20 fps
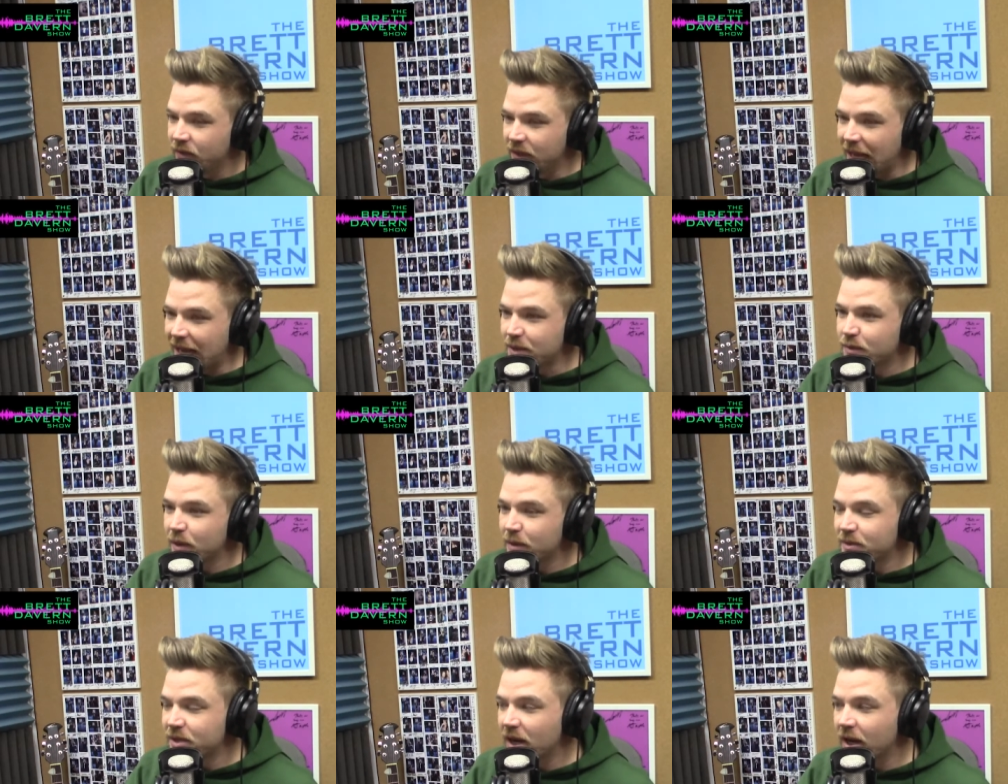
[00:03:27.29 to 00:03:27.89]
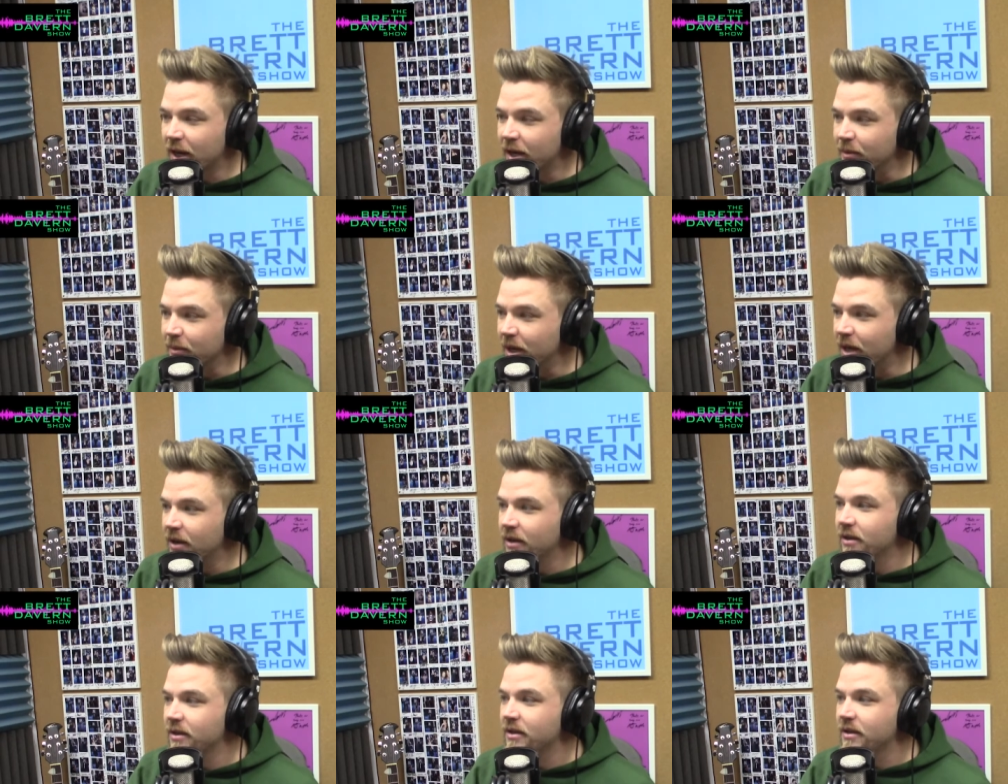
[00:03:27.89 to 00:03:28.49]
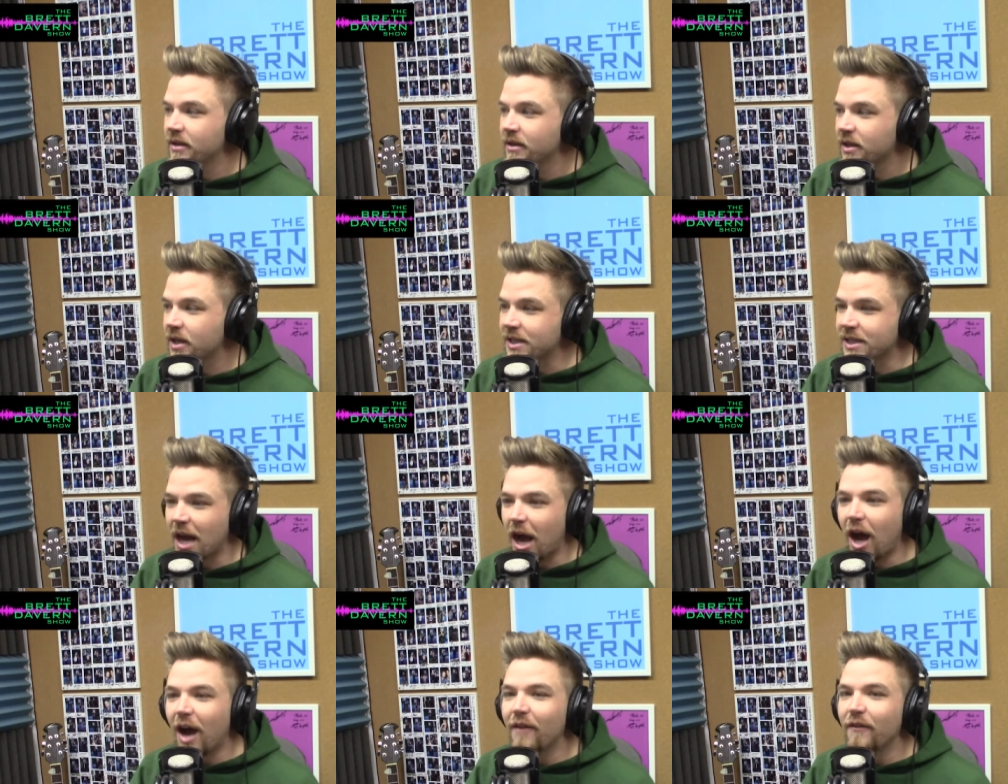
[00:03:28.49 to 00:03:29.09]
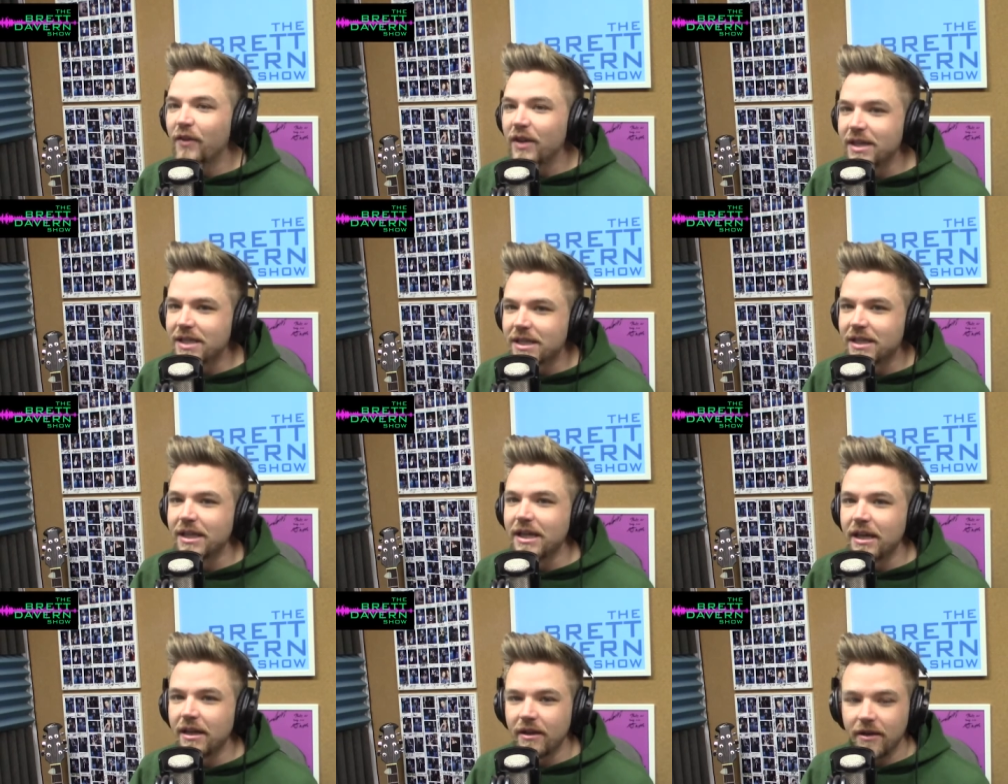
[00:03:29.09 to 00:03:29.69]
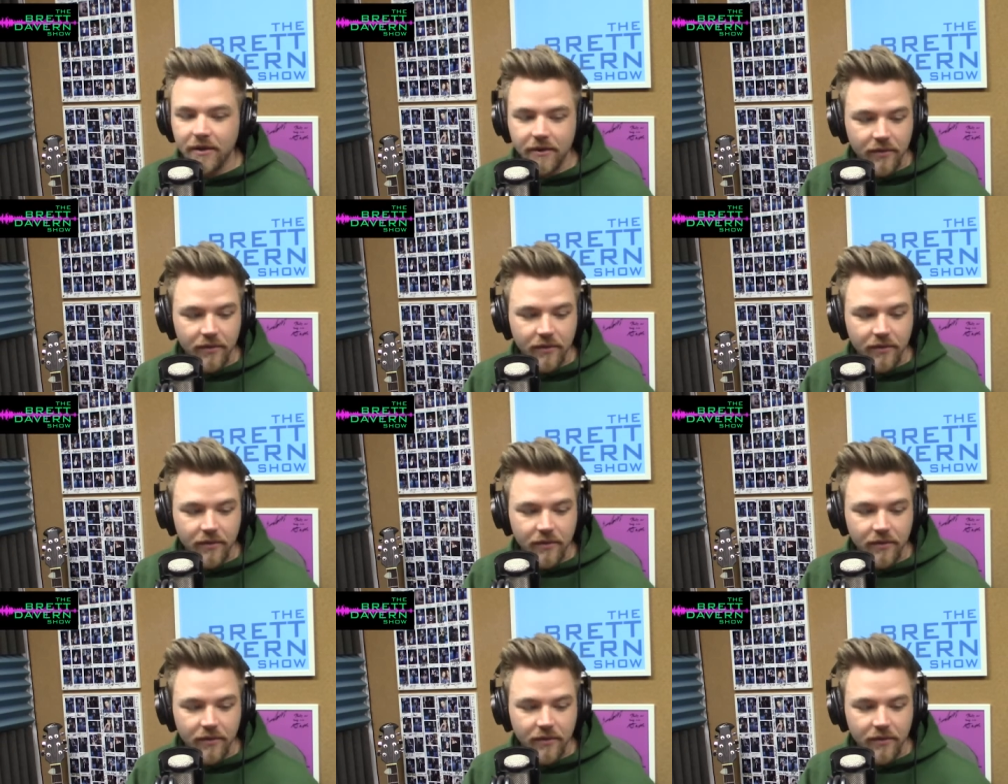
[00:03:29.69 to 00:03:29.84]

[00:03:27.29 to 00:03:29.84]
That's what I'm talking about. Because obviously,